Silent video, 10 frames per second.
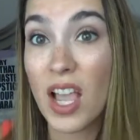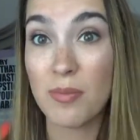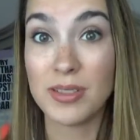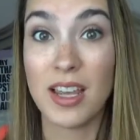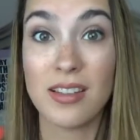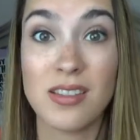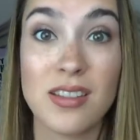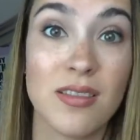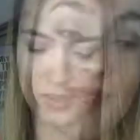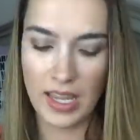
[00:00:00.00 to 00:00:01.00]

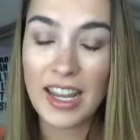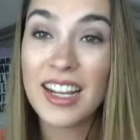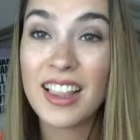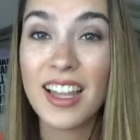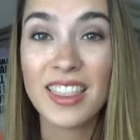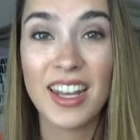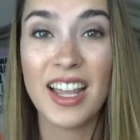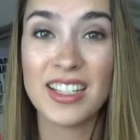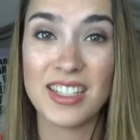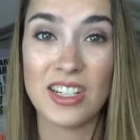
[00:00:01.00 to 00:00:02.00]
Obsessed. And I like that it
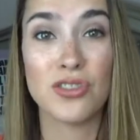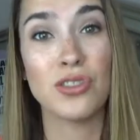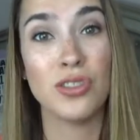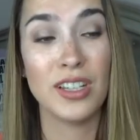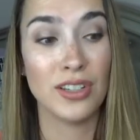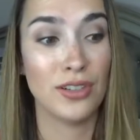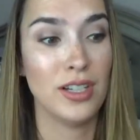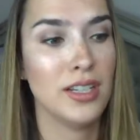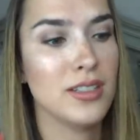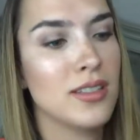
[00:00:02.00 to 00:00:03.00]
has natural
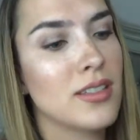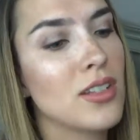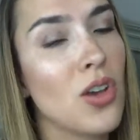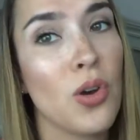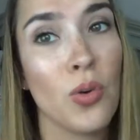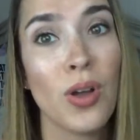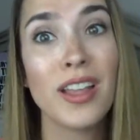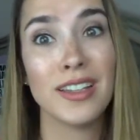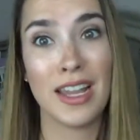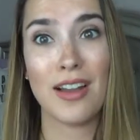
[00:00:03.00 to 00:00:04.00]
ingredients. So oh.
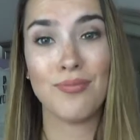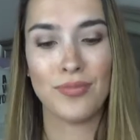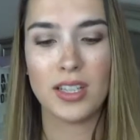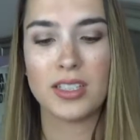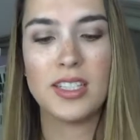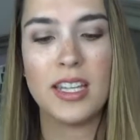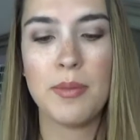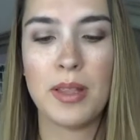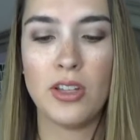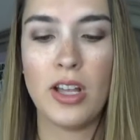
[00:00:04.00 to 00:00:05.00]
yeah,
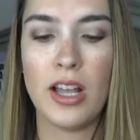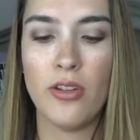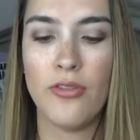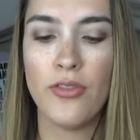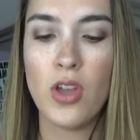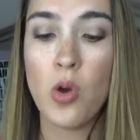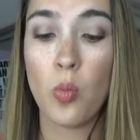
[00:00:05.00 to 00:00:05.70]
taking my little e.l.f.